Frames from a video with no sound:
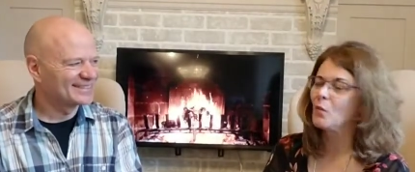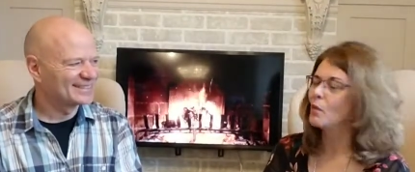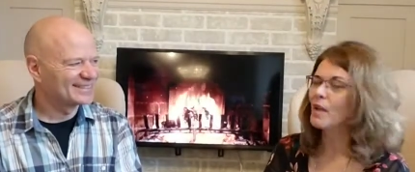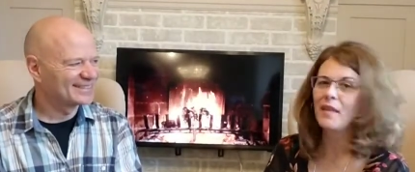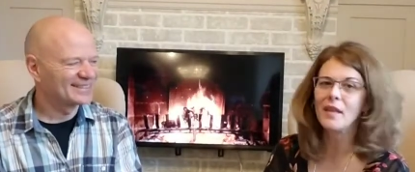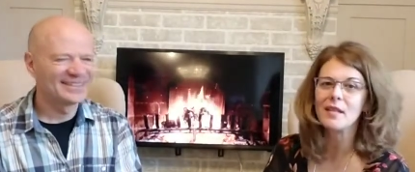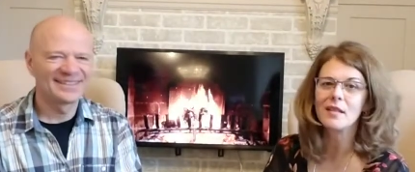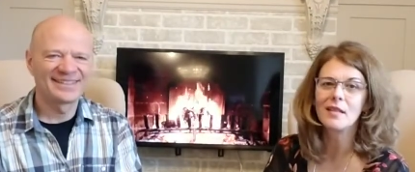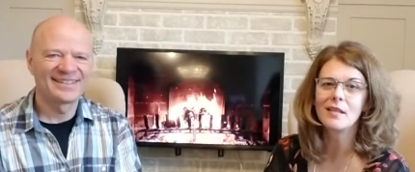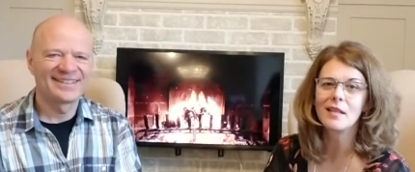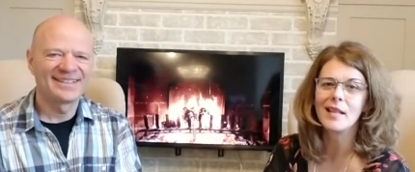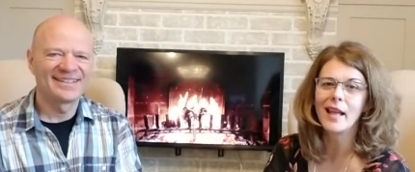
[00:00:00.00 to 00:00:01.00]
Speaker 1: with us
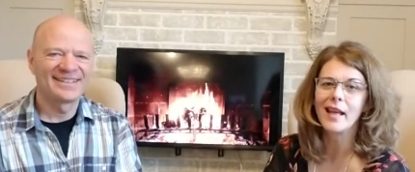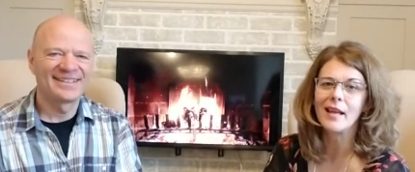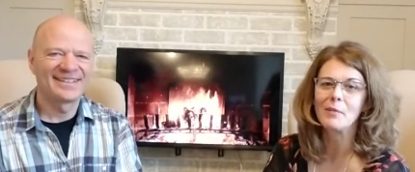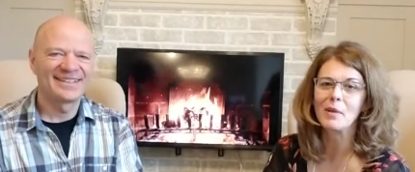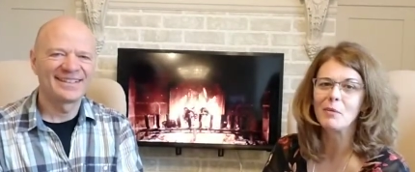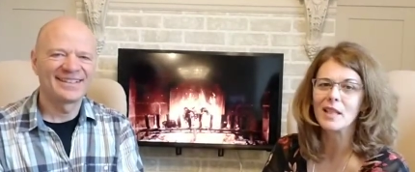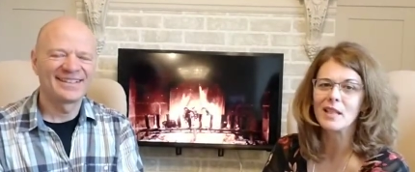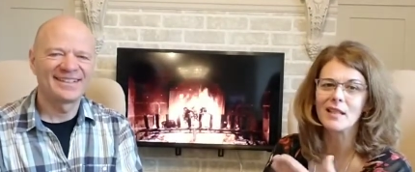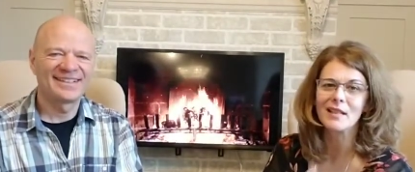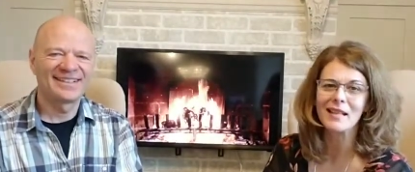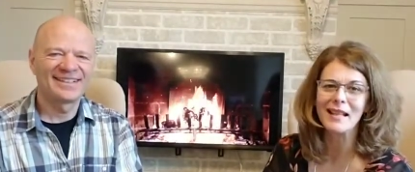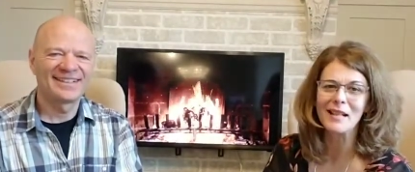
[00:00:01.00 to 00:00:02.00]
today. I mean, we
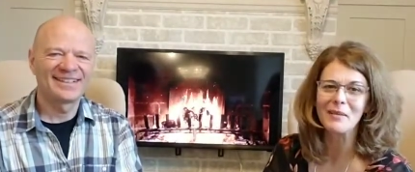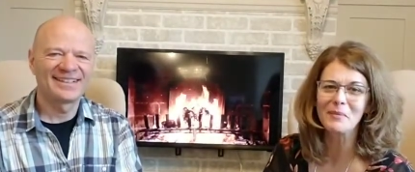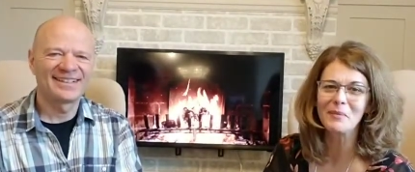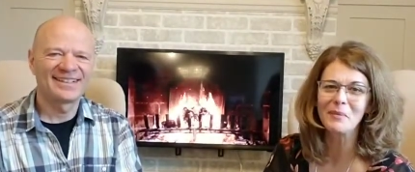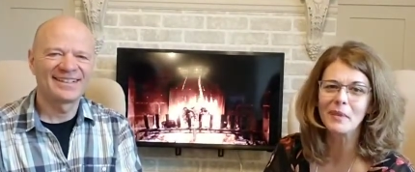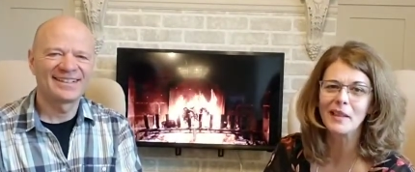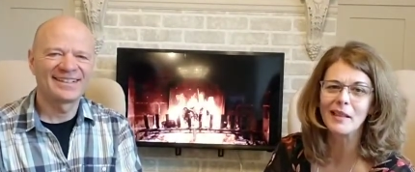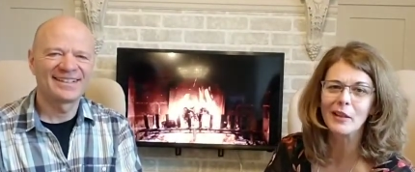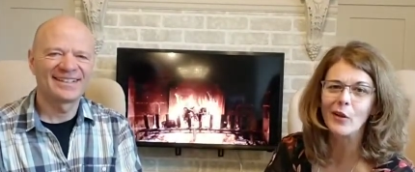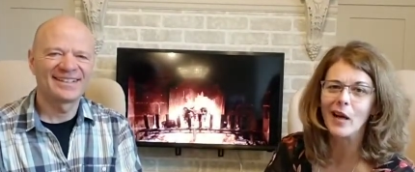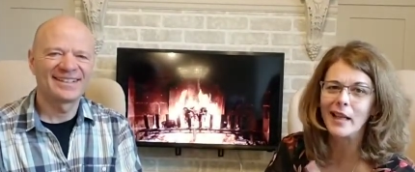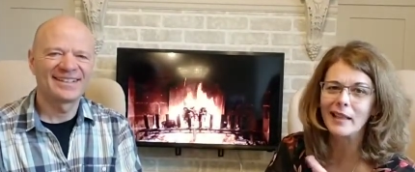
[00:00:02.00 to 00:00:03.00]
didn't, um, you
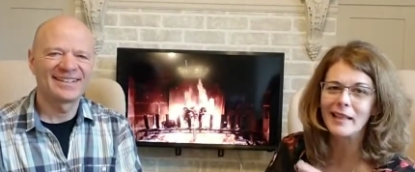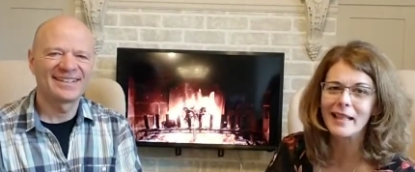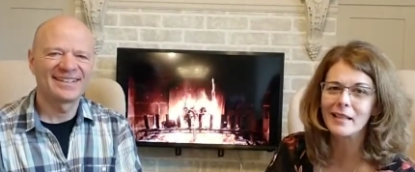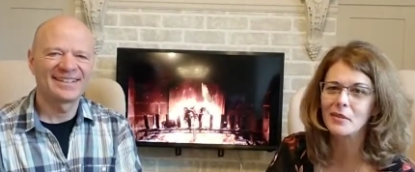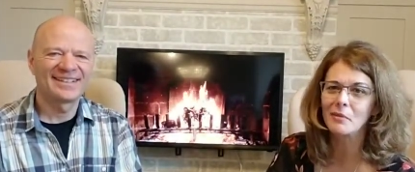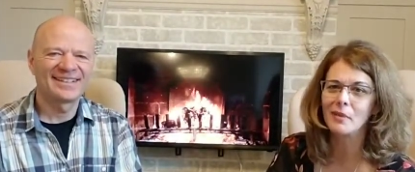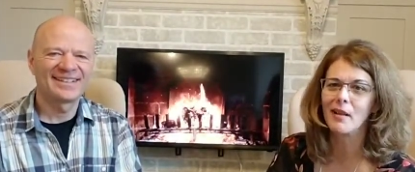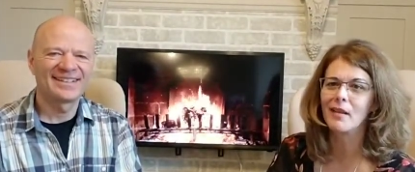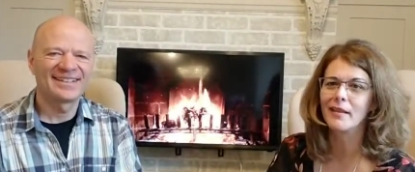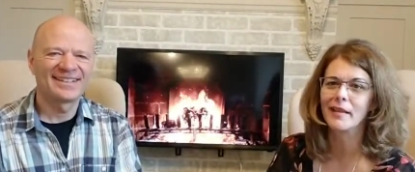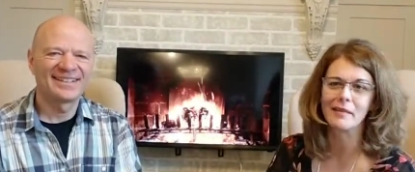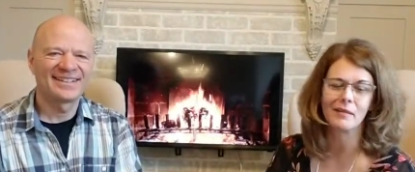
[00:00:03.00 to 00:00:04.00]
know, highlight who
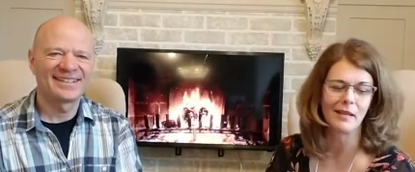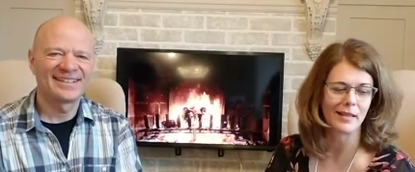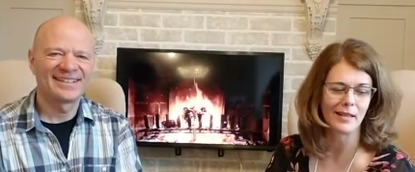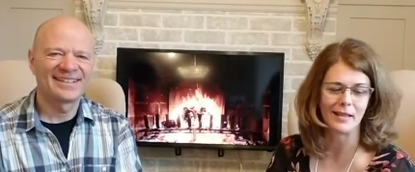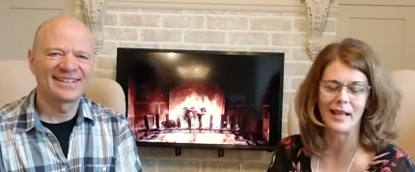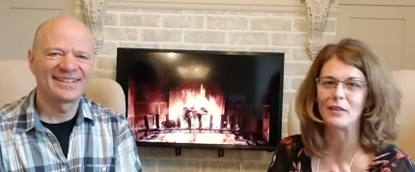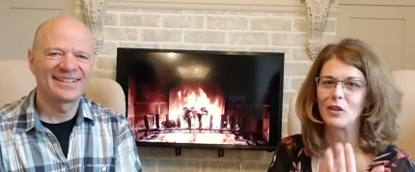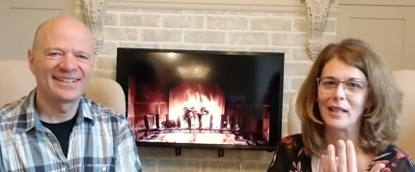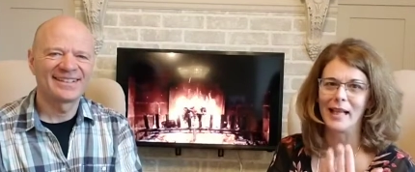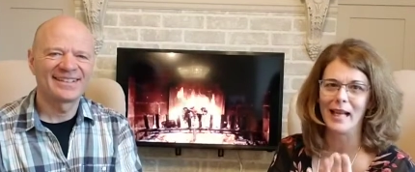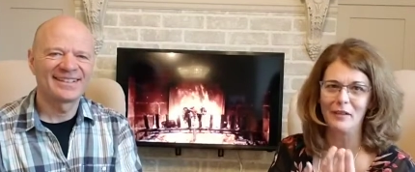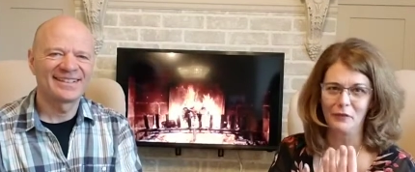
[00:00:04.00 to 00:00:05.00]
all, and I, I didn't
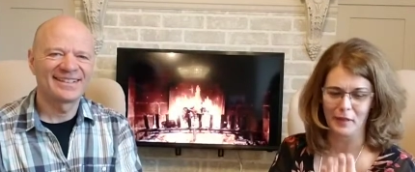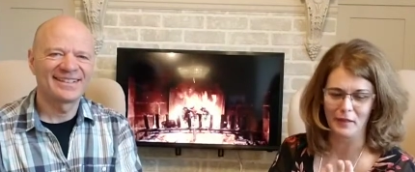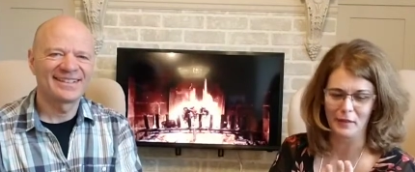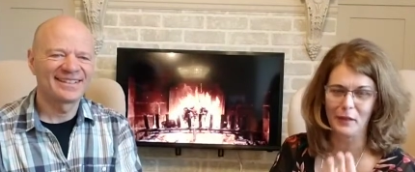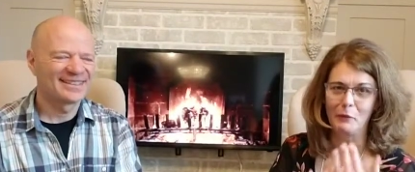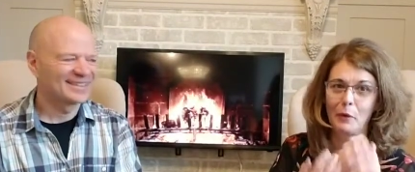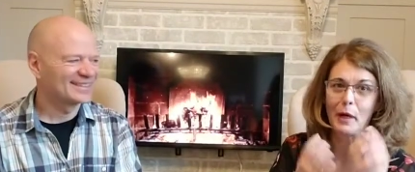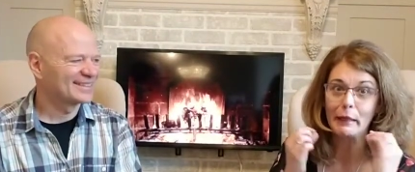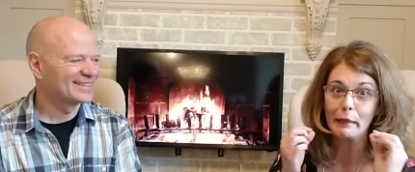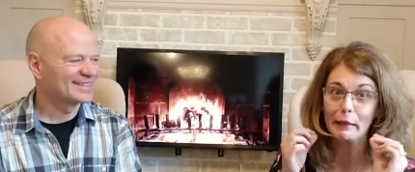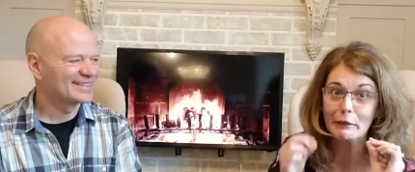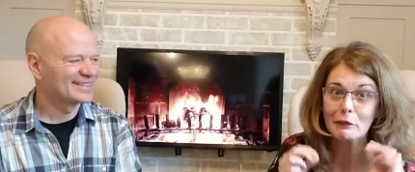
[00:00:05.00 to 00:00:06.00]
actually have a thing where I
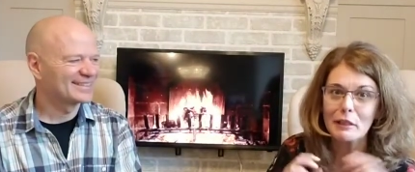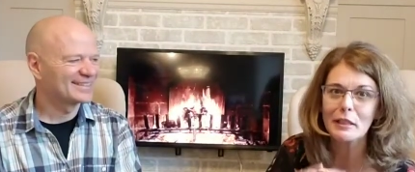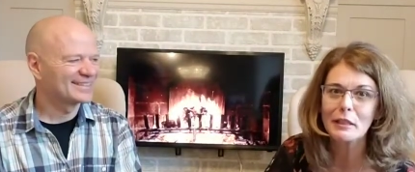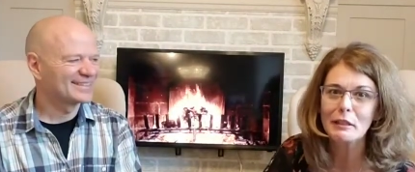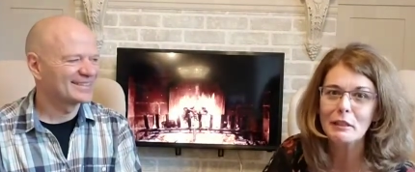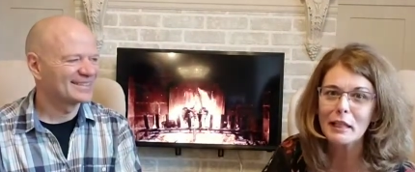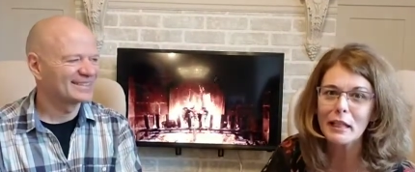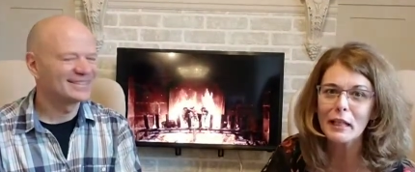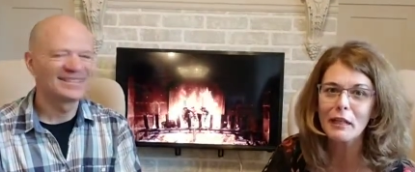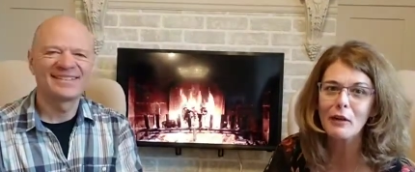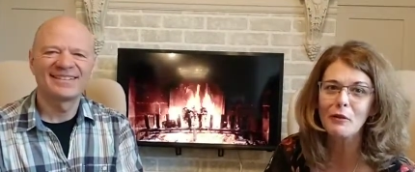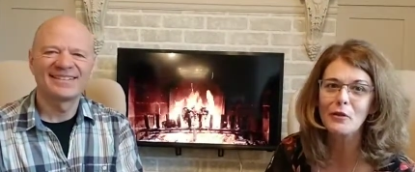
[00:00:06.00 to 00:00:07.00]
can actually
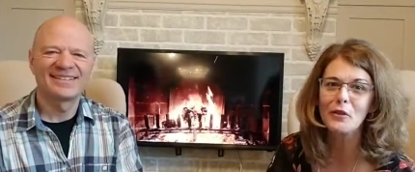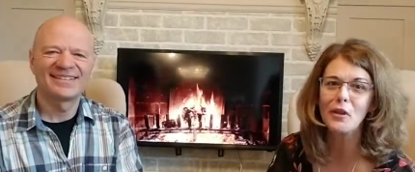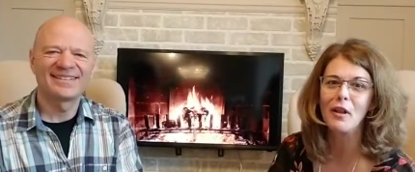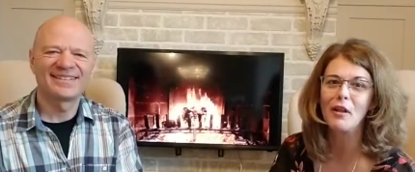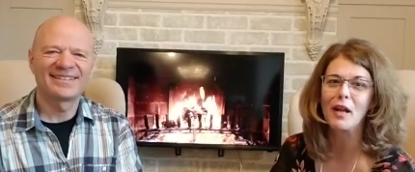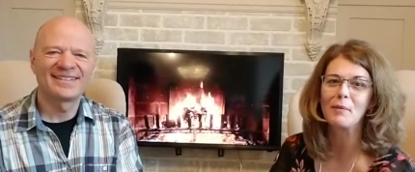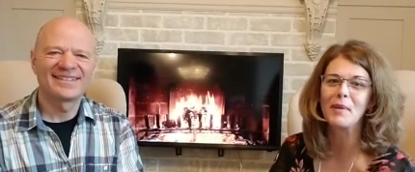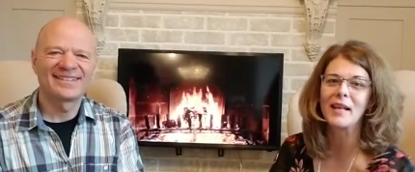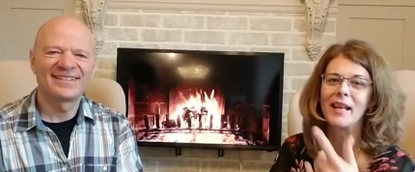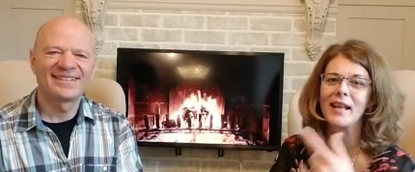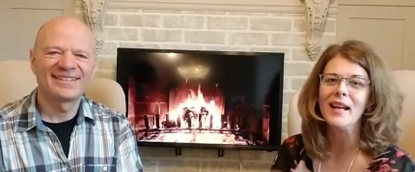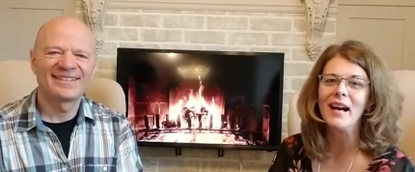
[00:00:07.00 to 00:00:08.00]
see who's all on, but
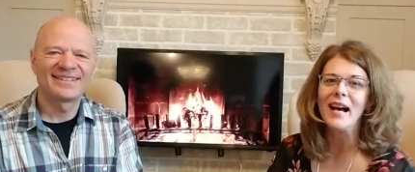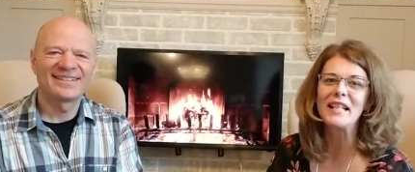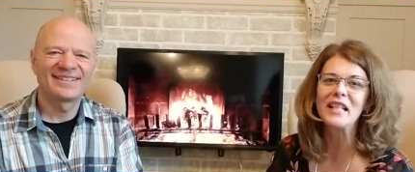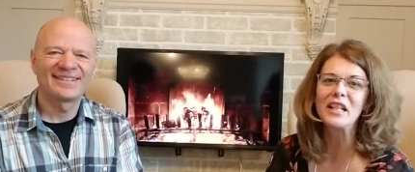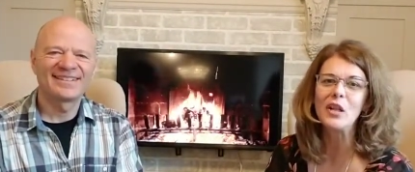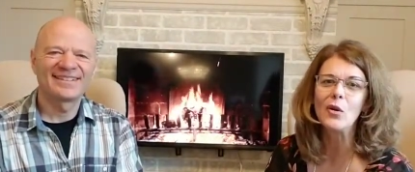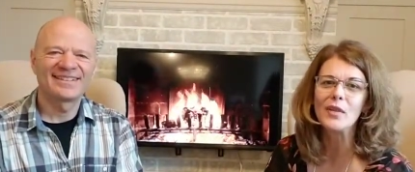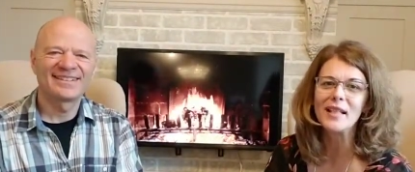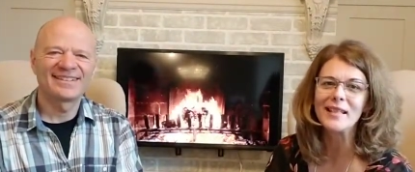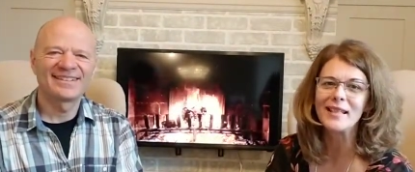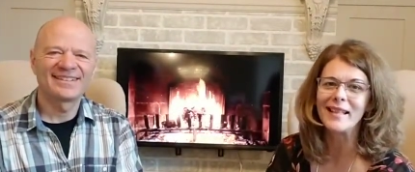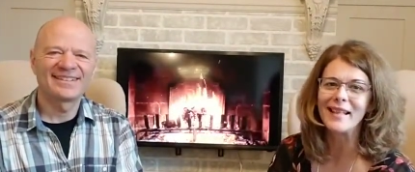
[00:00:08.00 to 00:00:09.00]
I I did
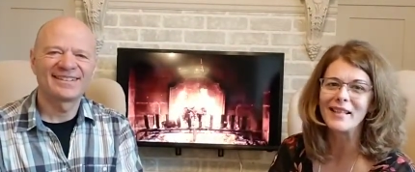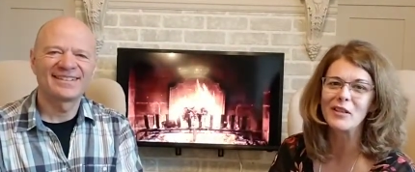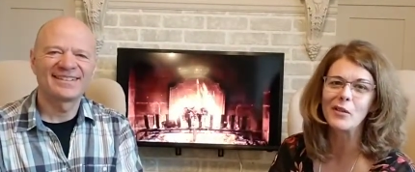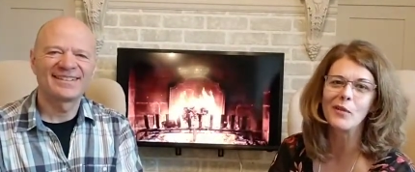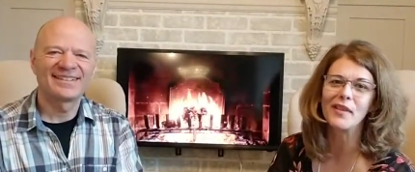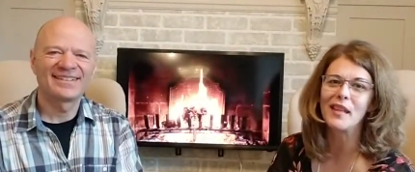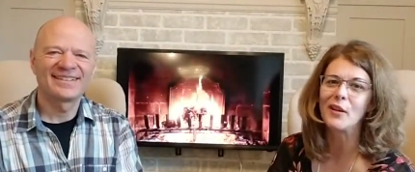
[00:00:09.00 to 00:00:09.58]
notice. Uh, so you know,